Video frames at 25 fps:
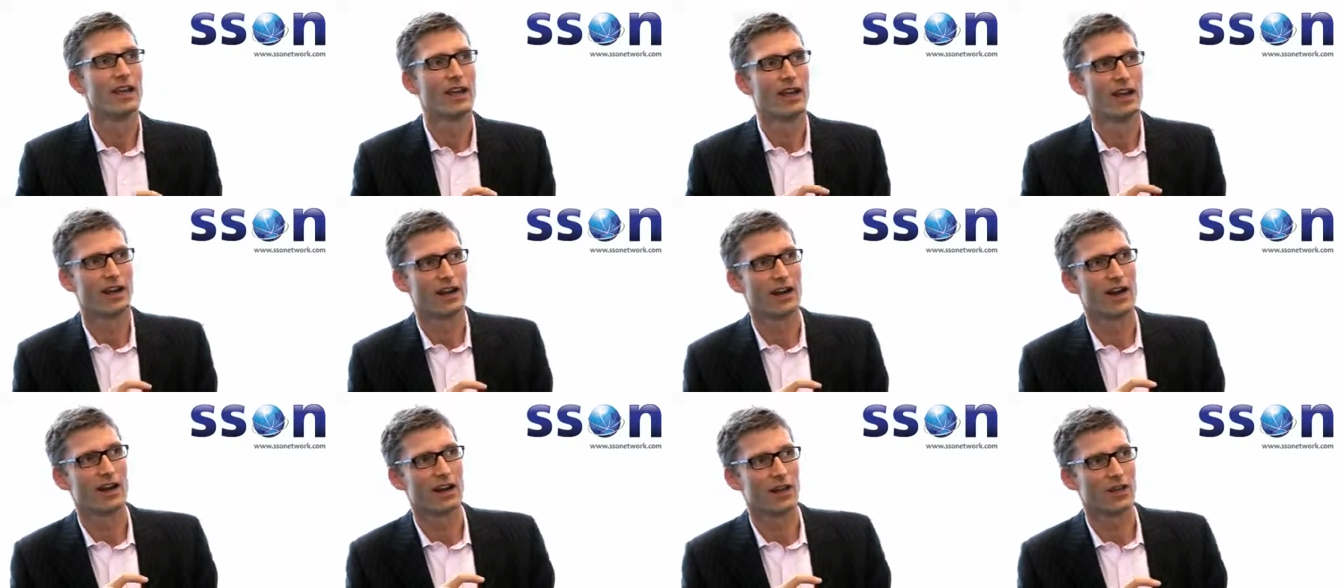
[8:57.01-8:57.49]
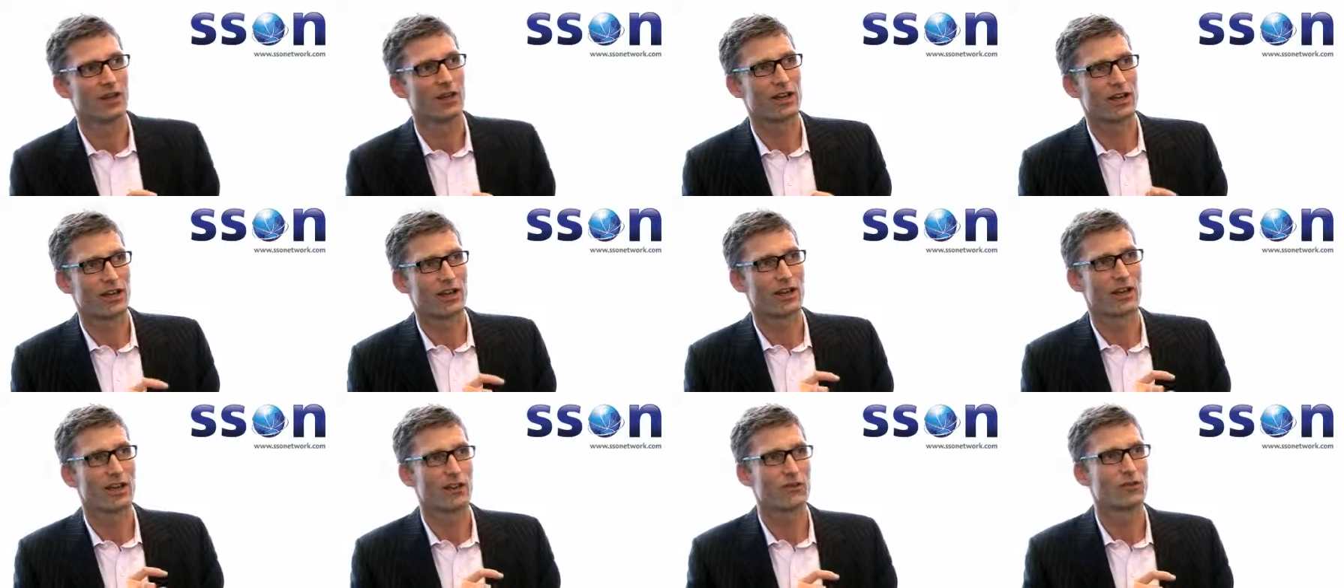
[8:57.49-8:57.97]
And I, and I
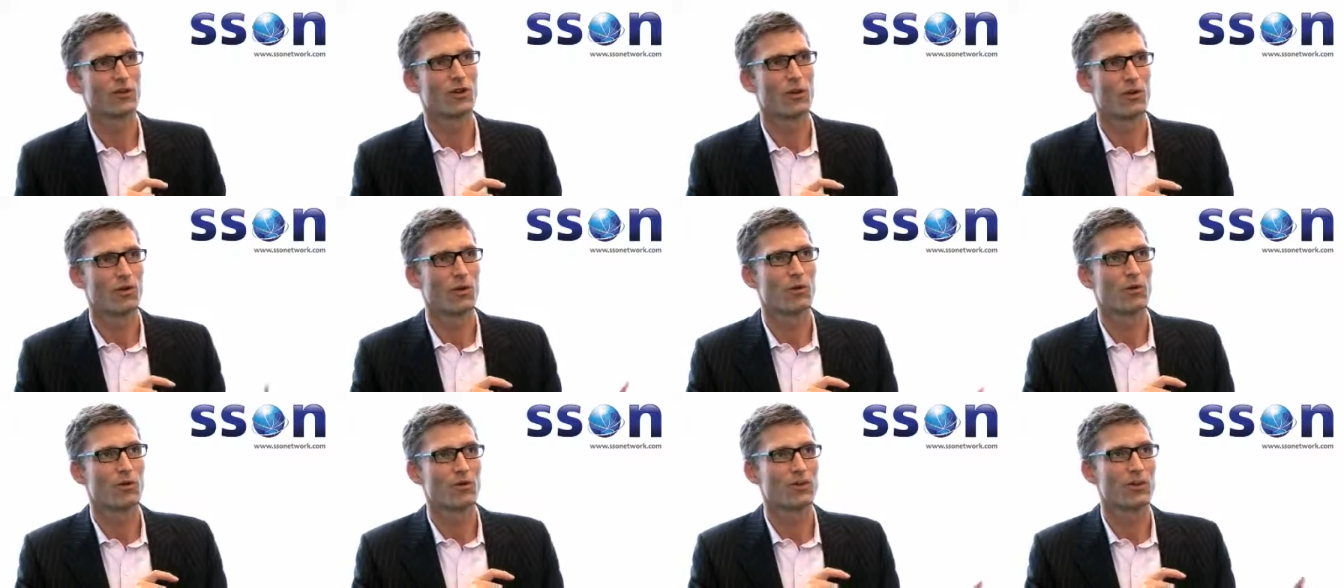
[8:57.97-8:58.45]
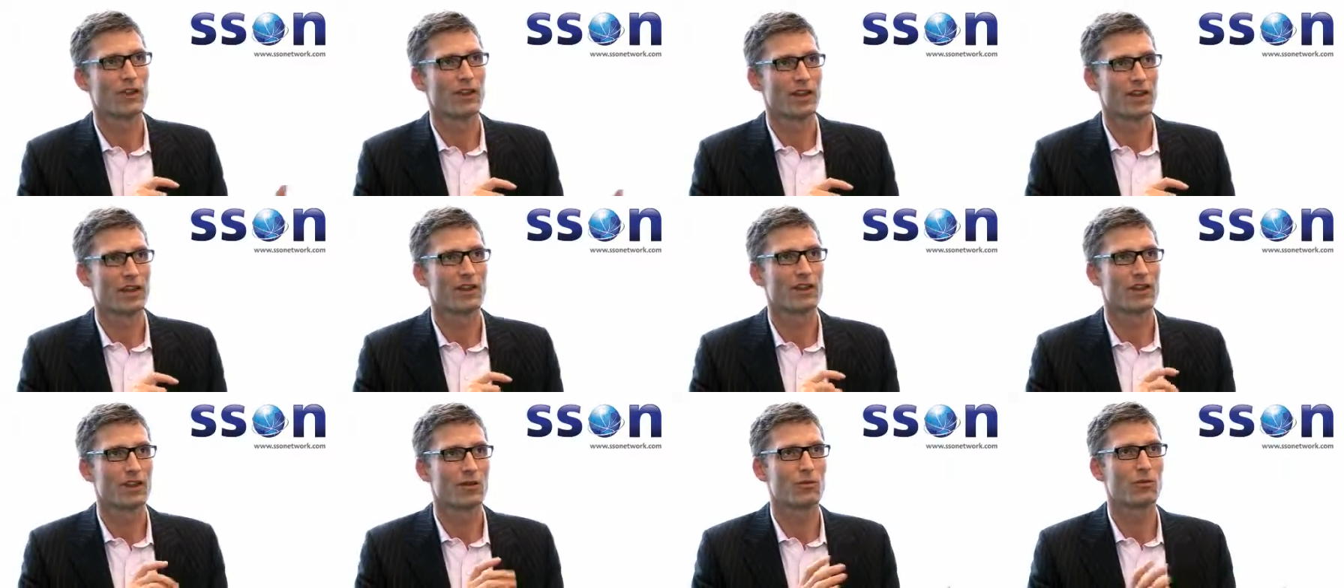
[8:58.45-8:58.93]
think that's not what we're saying.
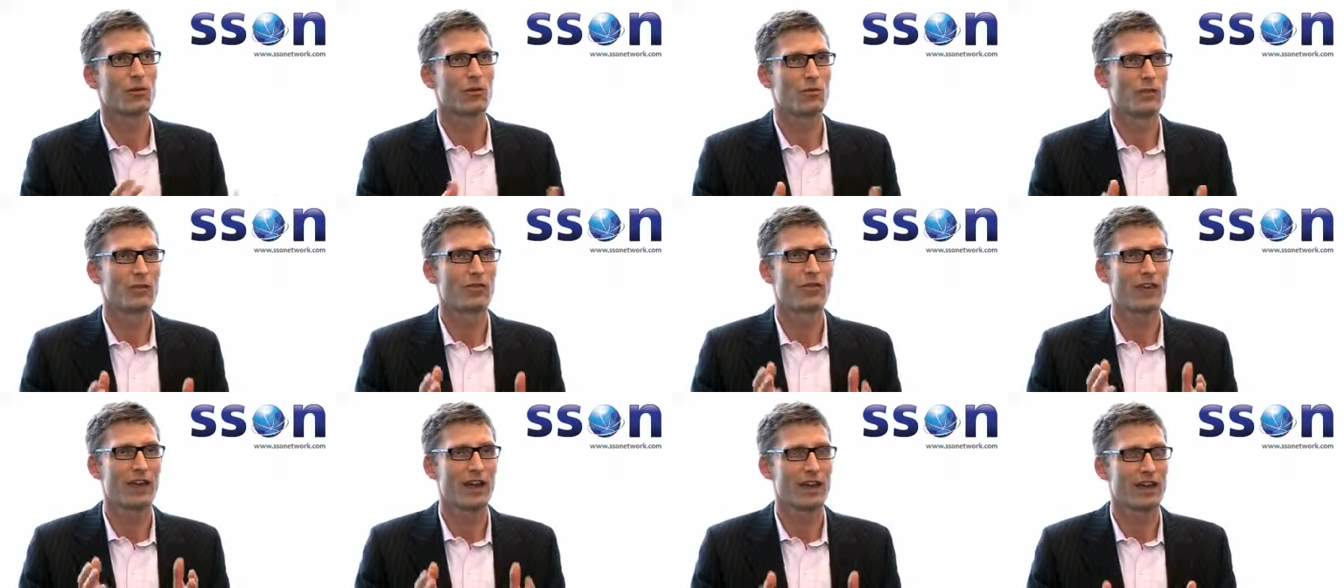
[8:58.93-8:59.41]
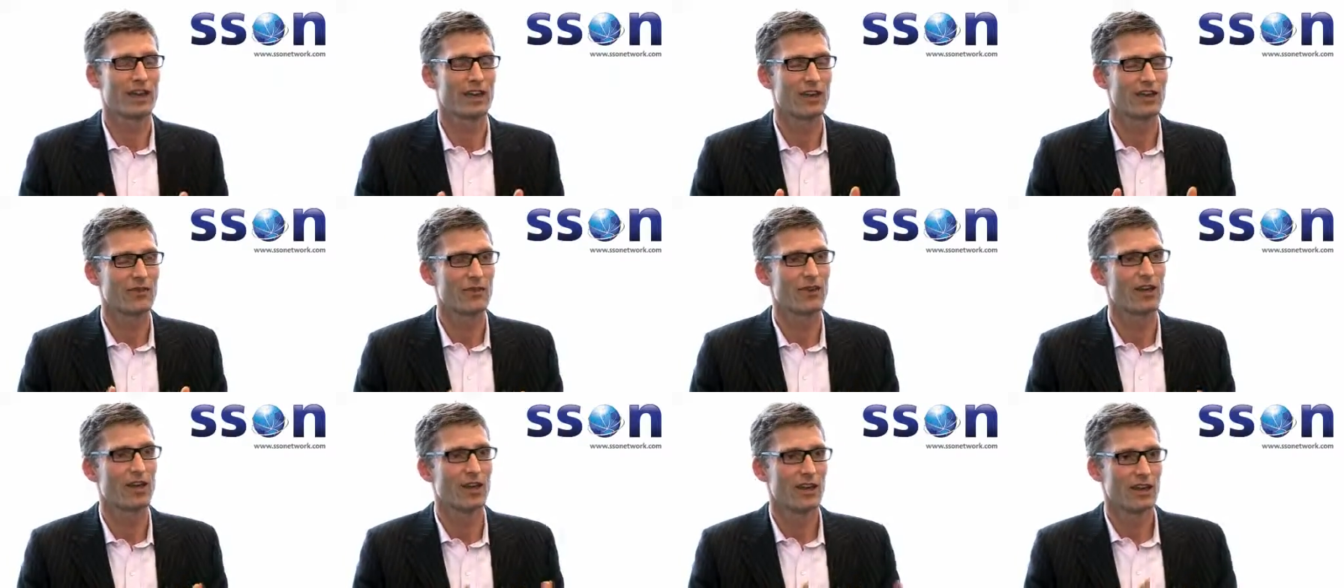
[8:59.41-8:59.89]
I think what we're saying
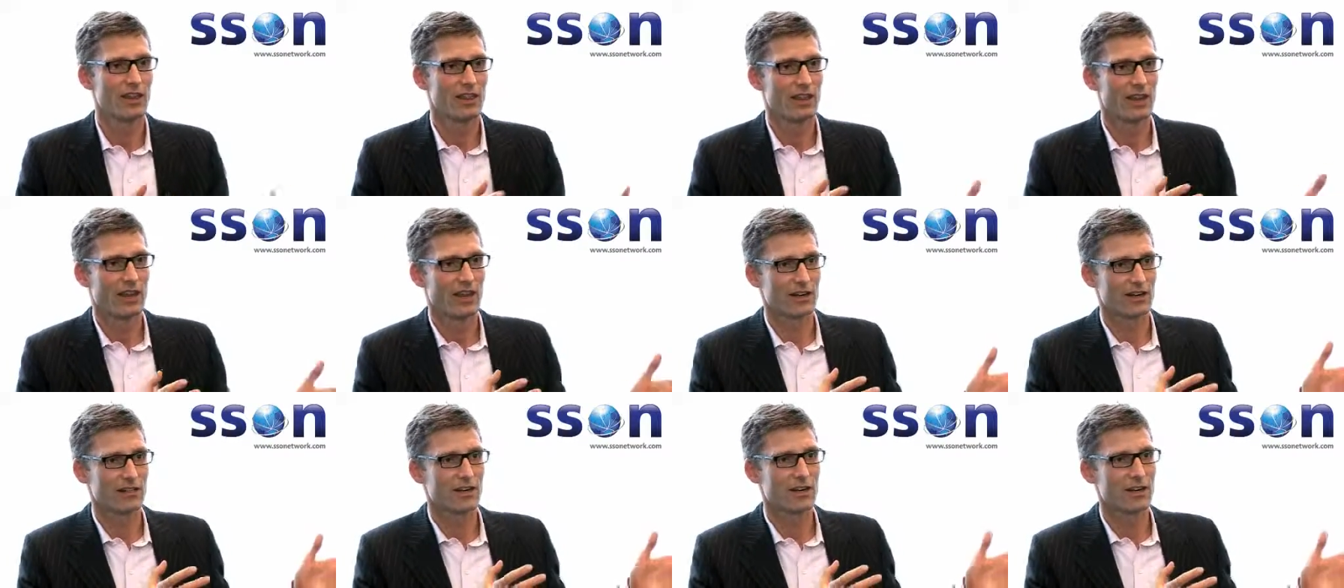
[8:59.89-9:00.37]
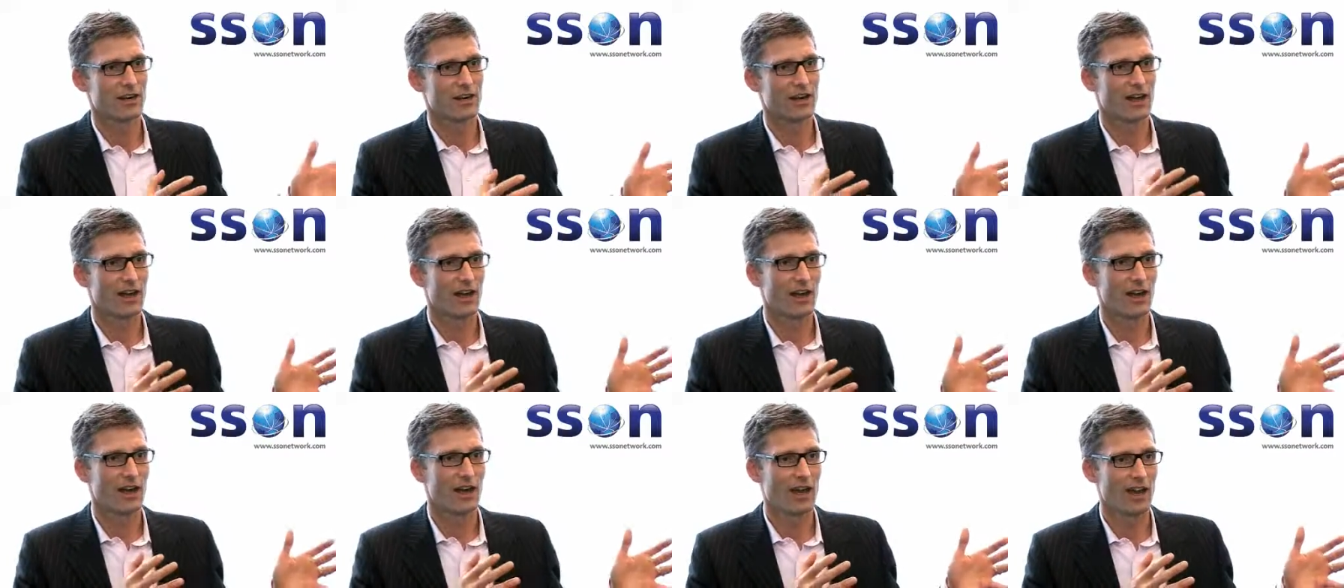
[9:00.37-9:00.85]
is that
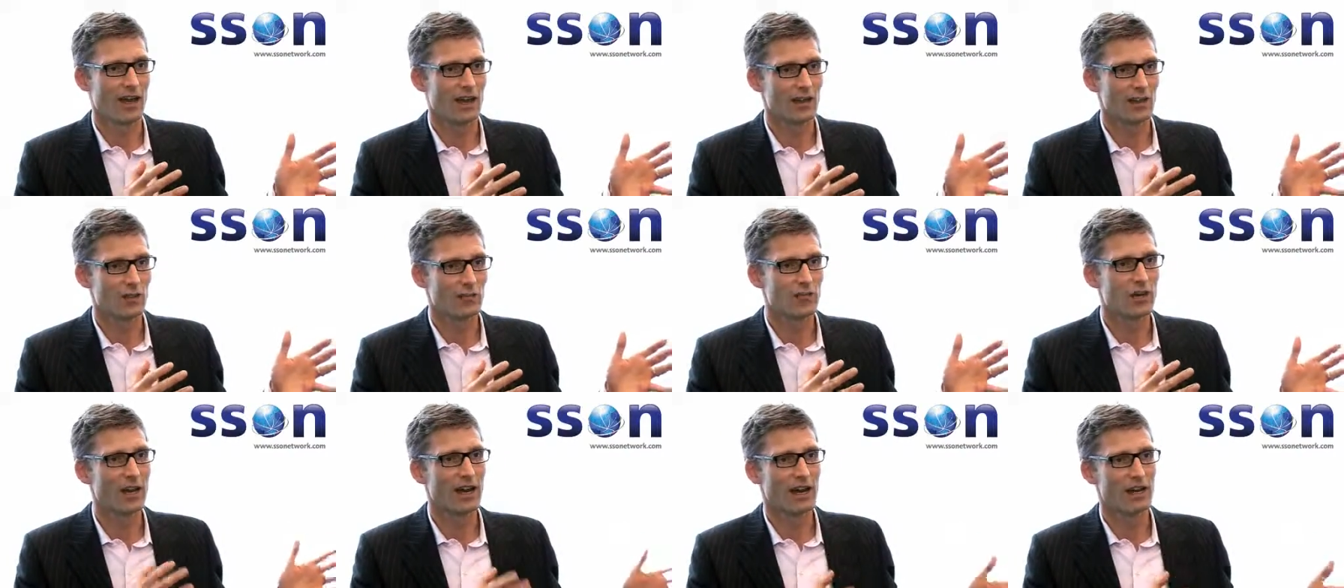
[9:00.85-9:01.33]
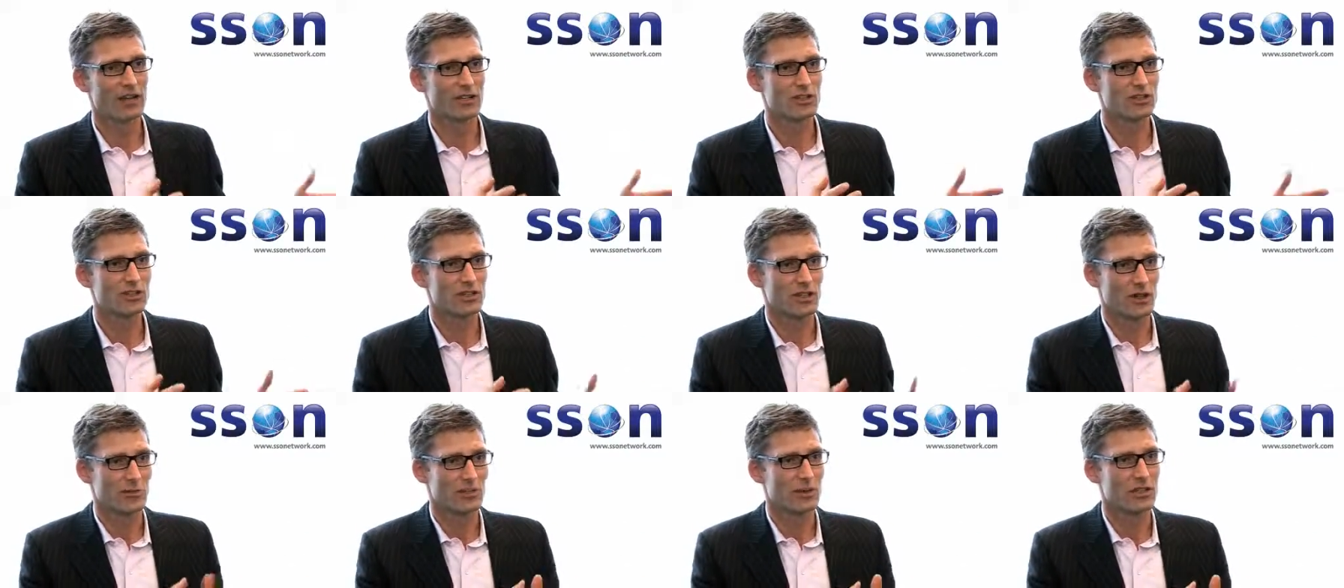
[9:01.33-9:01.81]
uh, the
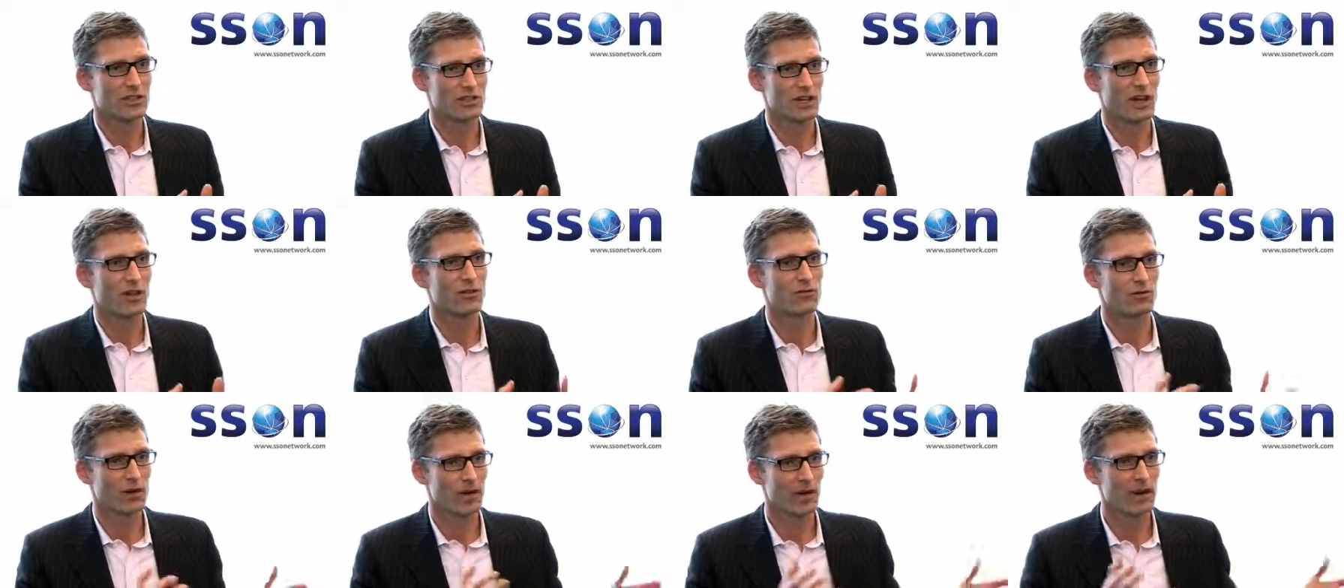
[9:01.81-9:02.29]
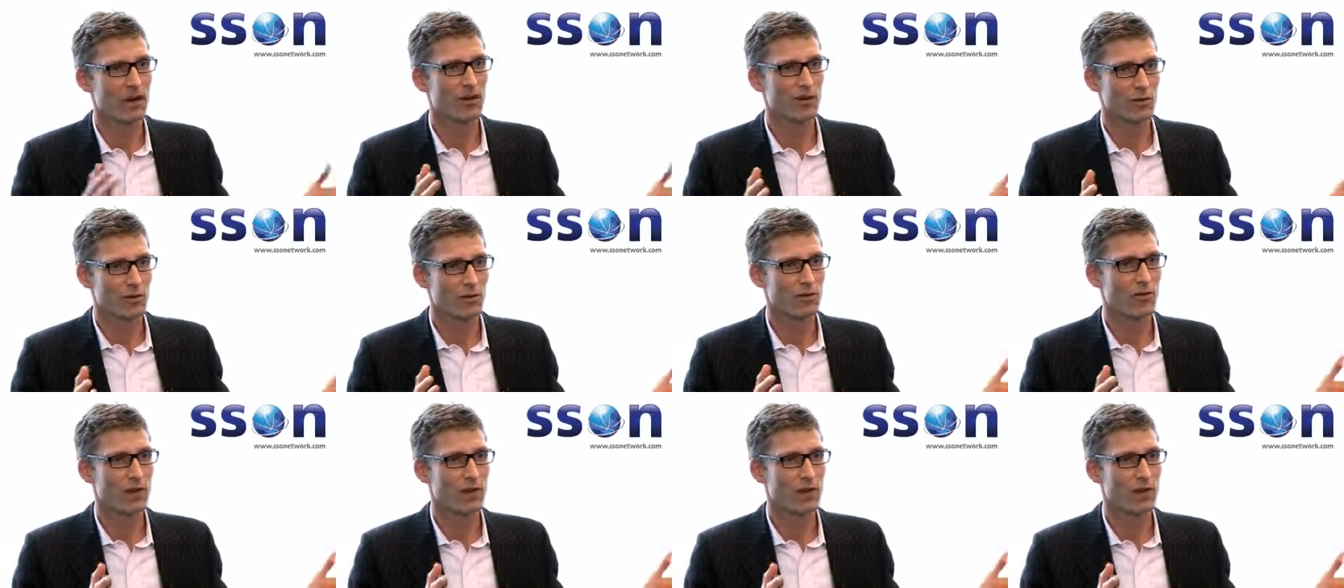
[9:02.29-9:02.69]
relationship is over a longer